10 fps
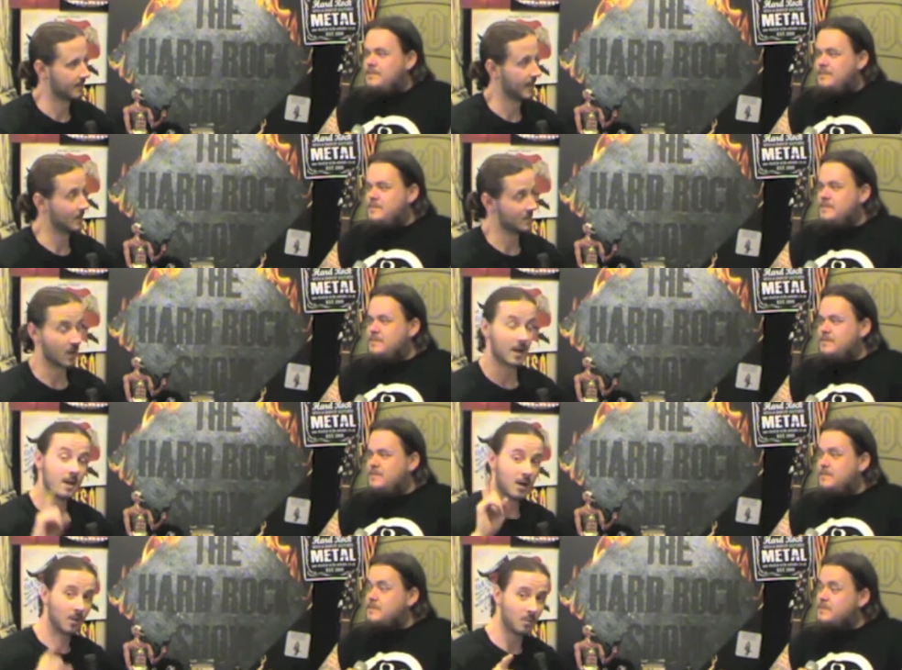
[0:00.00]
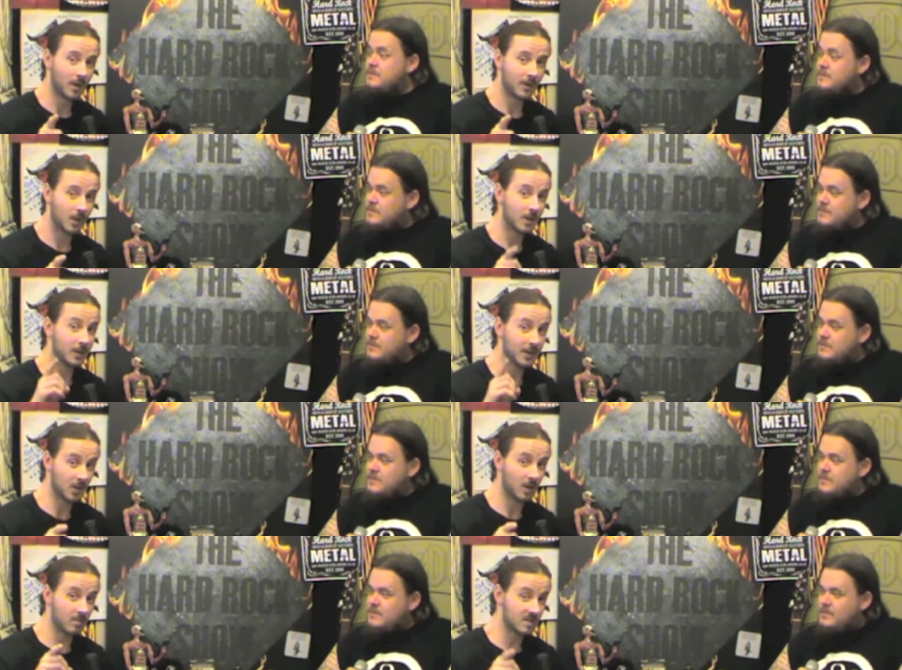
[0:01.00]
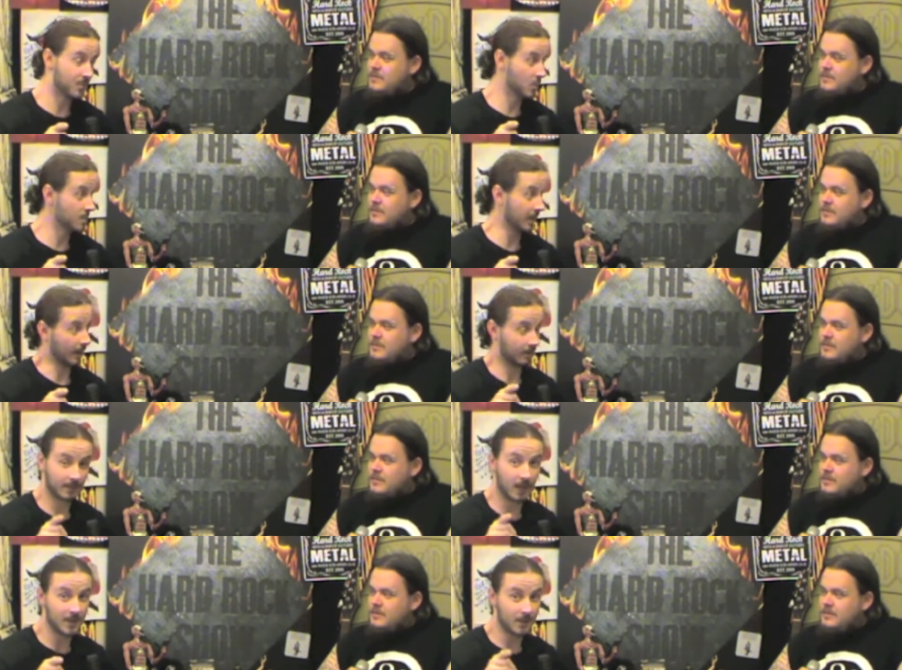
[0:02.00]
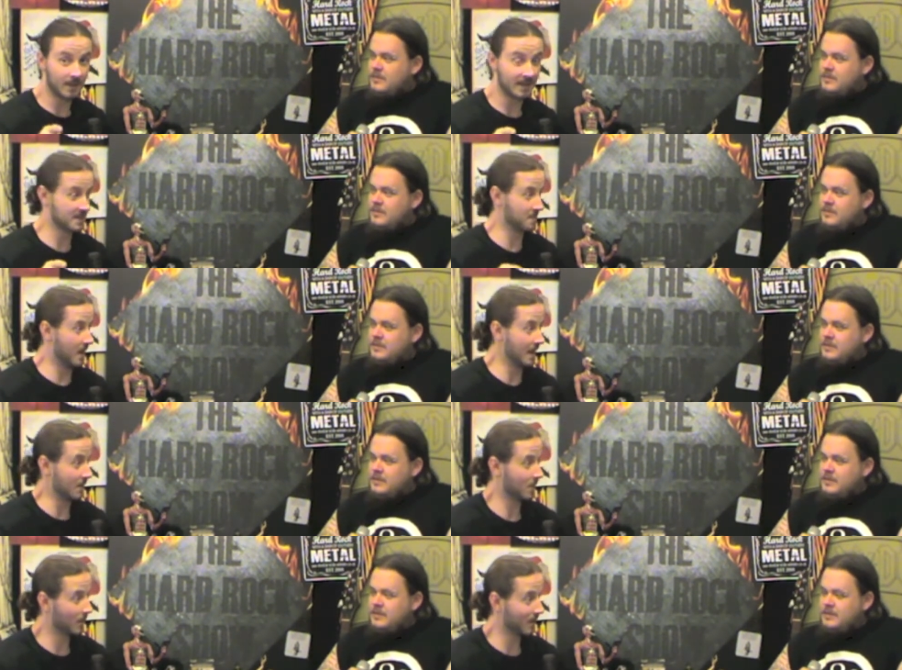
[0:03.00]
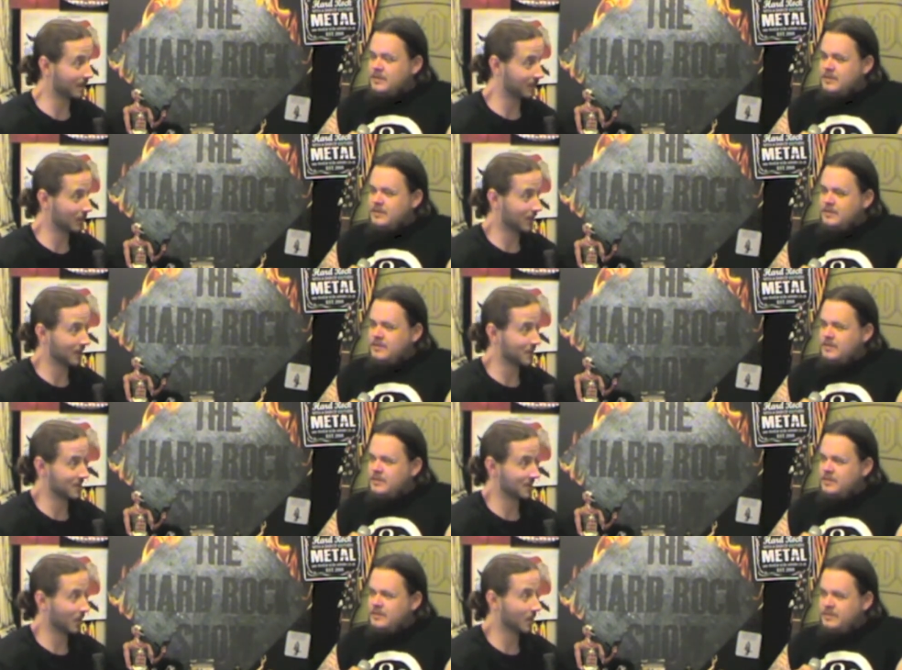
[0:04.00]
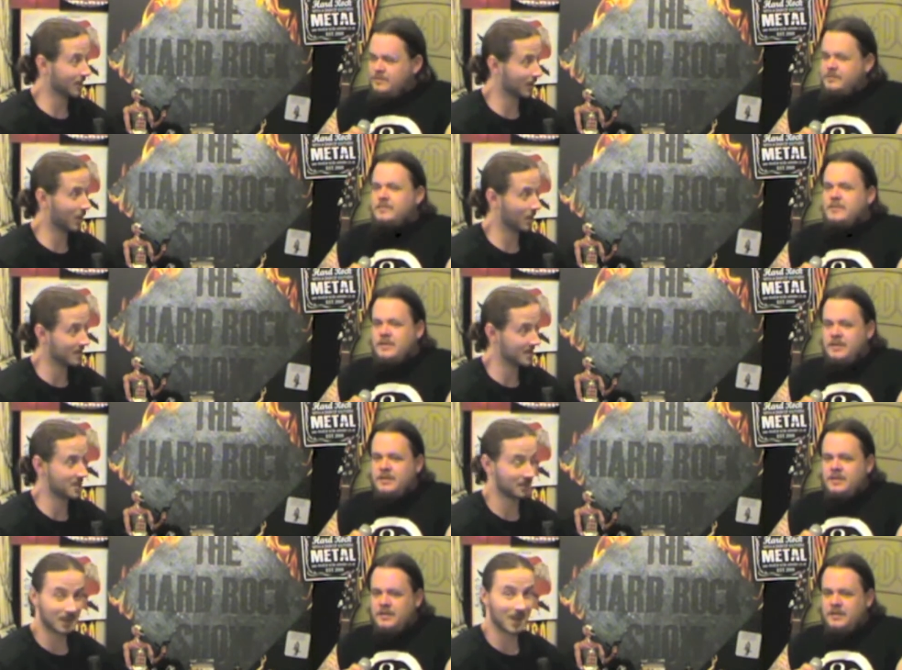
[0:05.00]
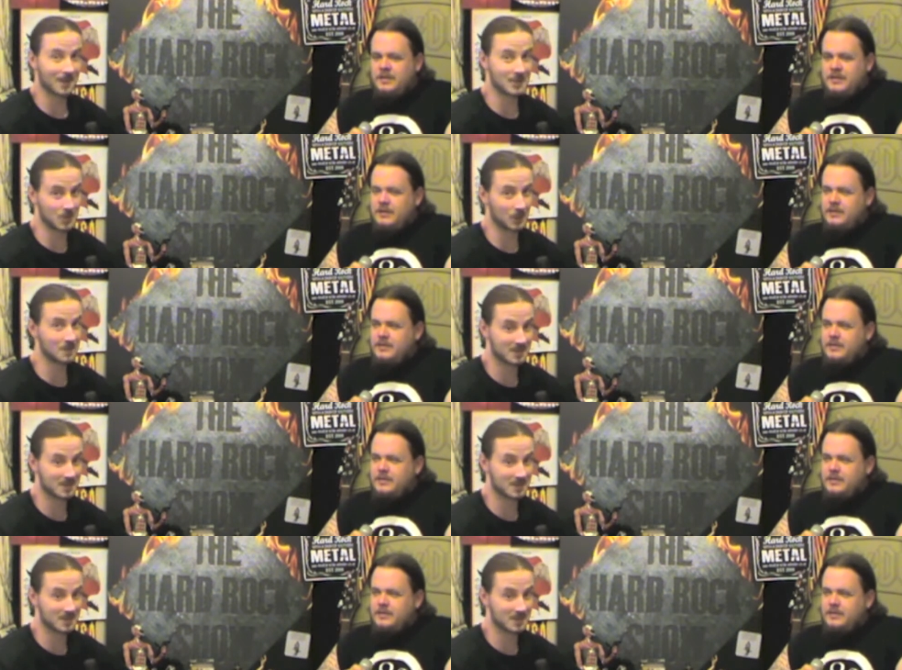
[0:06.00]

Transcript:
Speaker 1: hang on, sorry. On one note, the economy is booming. Come here and make some money. We're one of the few countries in the world where the economy is actually going strong.